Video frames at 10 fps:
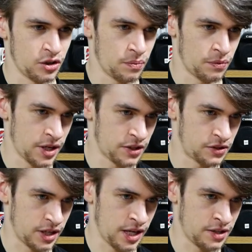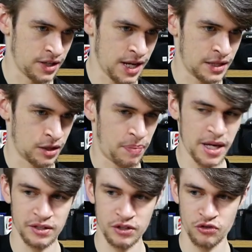up, this is in the
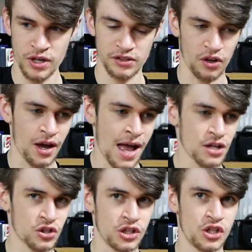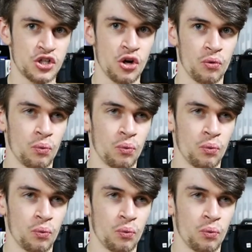Peak District. I actually shot